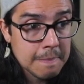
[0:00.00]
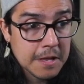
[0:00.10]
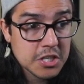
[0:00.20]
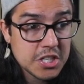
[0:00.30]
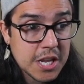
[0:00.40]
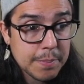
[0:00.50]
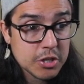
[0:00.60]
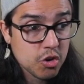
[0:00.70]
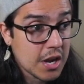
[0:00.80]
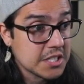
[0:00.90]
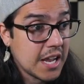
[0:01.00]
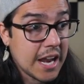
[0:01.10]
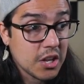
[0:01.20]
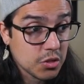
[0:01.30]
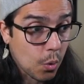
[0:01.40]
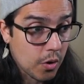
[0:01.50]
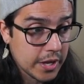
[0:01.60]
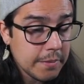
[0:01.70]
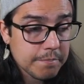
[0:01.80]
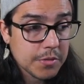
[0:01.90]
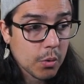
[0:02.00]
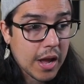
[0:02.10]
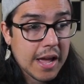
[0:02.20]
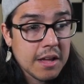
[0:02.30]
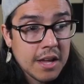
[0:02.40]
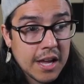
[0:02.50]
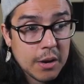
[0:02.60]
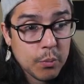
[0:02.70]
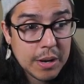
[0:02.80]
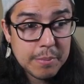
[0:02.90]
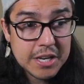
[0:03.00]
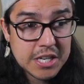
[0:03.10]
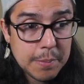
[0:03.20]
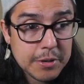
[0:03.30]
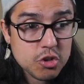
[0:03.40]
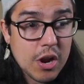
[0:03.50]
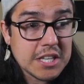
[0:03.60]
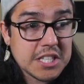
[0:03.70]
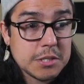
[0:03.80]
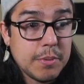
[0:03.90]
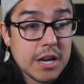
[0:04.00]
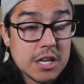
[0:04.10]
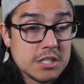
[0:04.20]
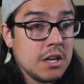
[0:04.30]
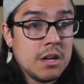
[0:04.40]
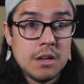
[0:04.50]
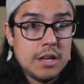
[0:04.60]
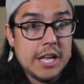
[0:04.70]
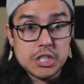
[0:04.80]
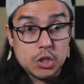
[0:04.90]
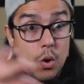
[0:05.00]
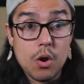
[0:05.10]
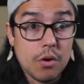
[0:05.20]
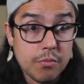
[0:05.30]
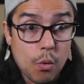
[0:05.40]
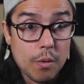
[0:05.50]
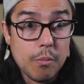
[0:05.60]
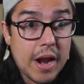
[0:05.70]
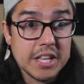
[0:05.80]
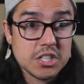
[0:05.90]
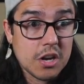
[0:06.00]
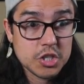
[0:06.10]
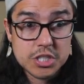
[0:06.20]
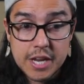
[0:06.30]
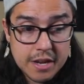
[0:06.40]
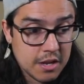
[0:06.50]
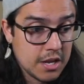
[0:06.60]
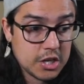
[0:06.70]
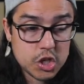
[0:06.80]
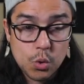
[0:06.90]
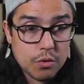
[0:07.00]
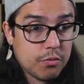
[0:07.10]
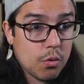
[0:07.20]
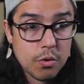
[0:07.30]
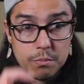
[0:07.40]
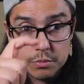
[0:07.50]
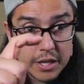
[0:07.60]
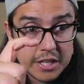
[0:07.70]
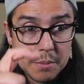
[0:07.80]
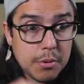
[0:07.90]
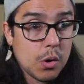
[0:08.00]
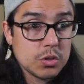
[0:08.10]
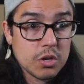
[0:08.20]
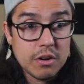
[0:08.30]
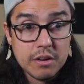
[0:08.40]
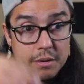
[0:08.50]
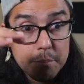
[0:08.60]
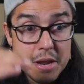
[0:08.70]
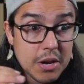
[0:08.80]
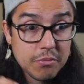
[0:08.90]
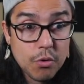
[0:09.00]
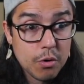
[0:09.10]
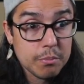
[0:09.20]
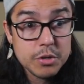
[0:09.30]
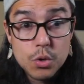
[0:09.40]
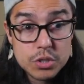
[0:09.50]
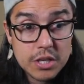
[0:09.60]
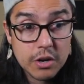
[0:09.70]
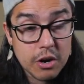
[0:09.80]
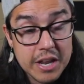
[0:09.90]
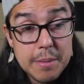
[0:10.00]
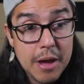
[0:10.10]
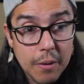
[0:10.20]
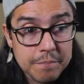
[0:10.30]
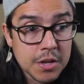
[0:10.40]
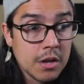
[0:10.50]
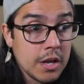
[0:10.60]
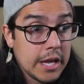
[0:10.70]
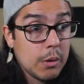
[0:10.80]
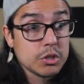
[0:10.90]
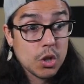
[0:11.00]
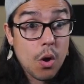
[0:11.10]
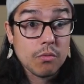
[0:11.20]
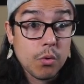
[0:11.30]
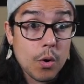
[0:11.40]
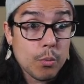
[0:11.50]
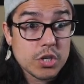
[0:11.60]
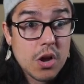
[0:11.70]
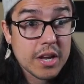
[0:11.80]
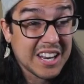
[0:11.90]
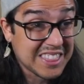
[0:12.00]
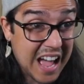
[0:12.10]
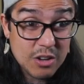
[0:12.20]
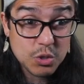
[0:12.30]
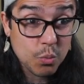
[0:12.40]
to deepen trust and authority, okay? And when I mean deepen trust, it's because it's a longer form, right? It's not just like a short form LinkedIn post or a medium form news or email. It was long form. We're talking 1,000